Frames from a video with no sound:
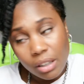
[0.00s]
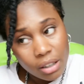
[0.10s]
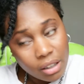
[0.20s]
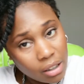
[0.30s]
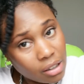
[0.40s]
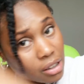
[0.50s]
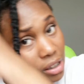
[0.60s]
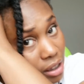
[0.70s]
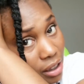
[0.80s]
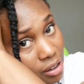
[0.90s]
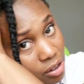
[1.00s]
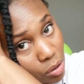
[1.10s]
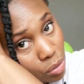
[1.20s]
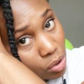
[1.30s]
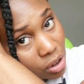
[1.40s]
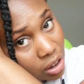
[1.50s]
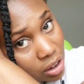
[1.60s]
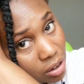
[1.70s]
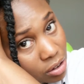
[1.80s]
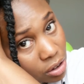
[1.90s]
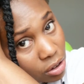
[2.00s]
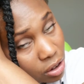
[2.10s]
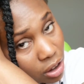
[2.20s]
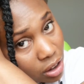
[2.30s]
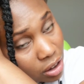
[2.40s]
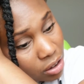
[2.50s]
And then just add your water to your hair.